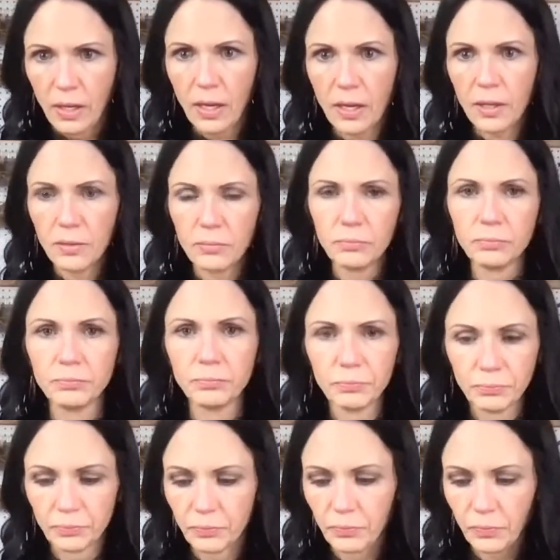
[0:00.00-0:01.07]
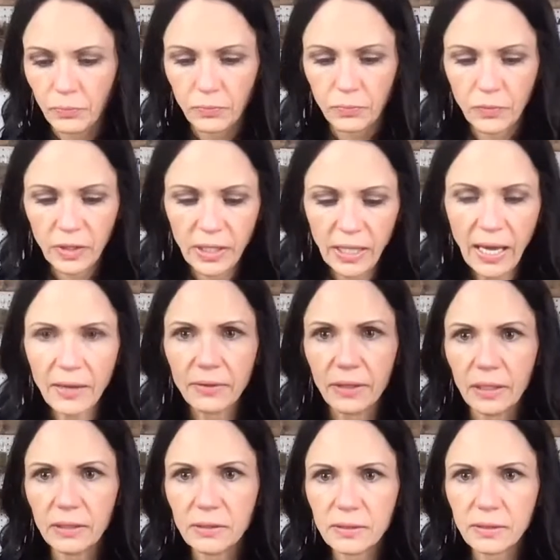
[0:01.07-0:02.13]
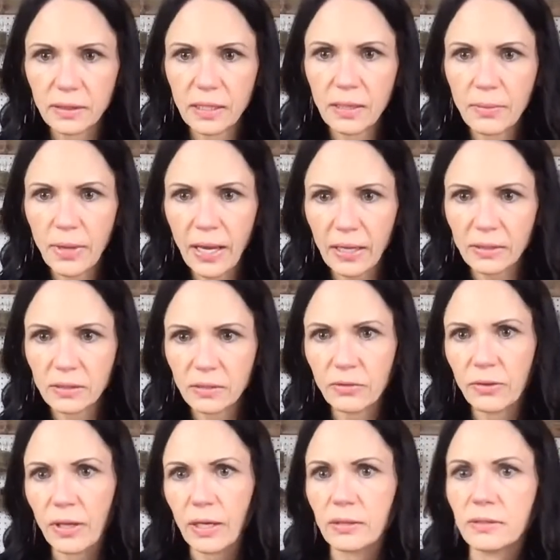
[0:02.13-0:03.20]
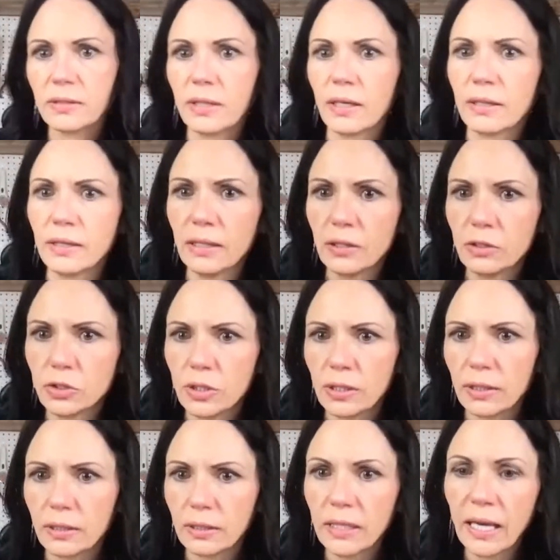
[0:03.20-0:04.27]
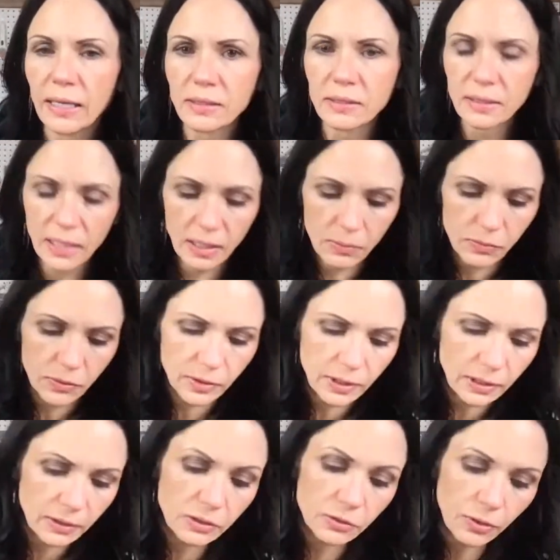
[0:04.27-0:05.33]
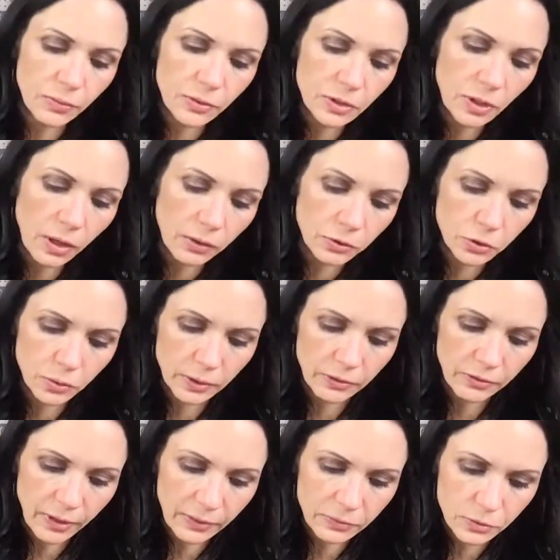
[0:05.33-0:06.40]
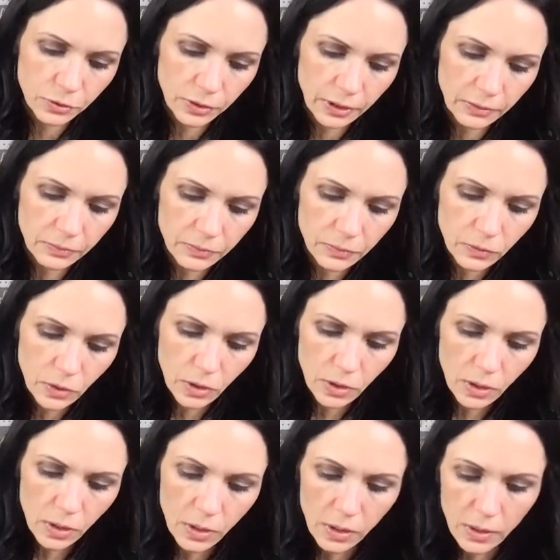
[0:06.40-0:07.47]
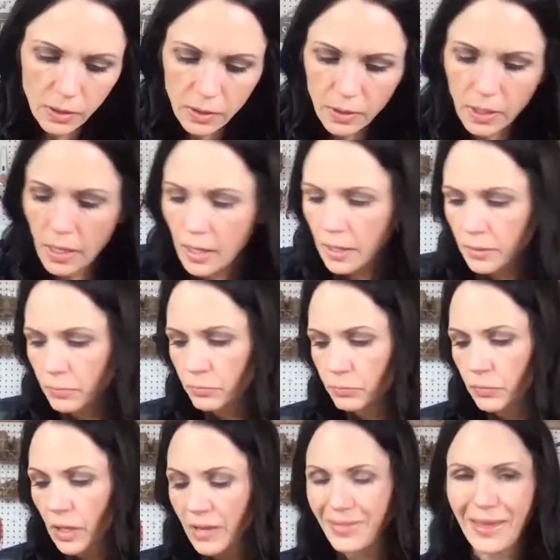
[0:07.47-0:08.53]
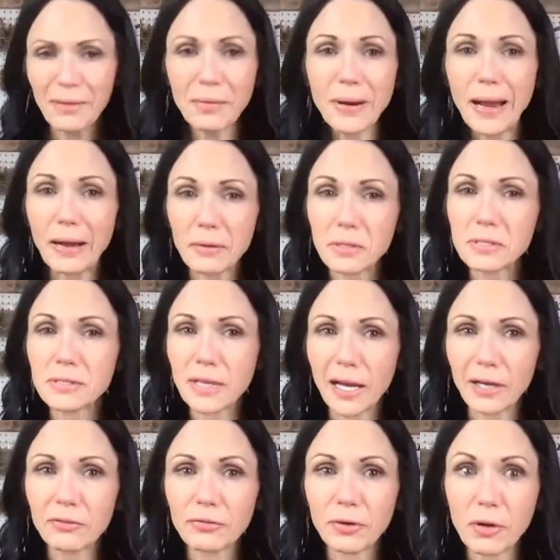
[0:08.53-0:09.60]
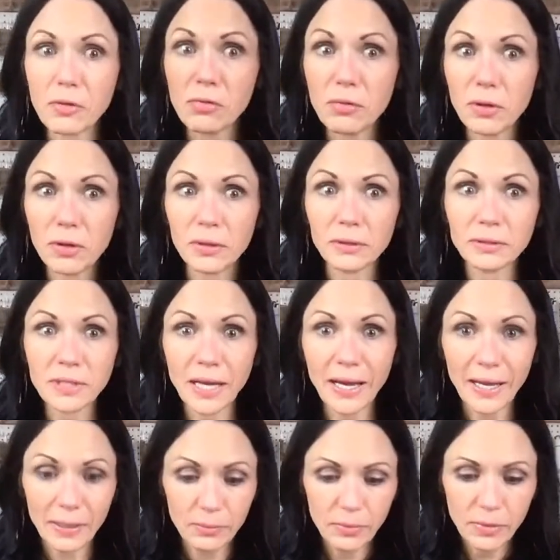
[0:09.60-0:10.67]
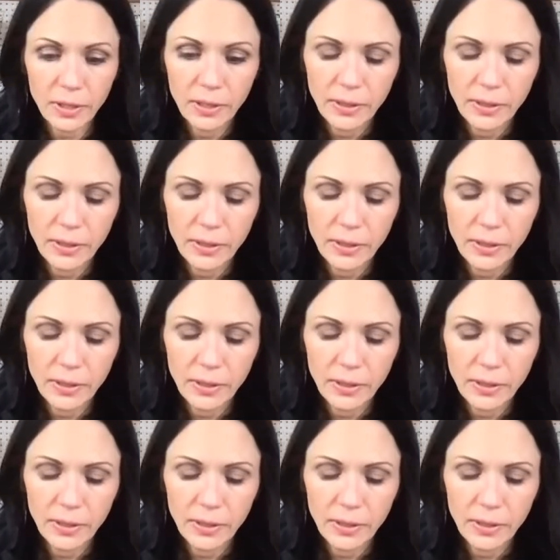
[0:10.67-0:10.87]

Um yeah, these Kim asked if this. I think she yes, Kim, it's from the dollar 25 tree. Um, they were out of stock for a long time.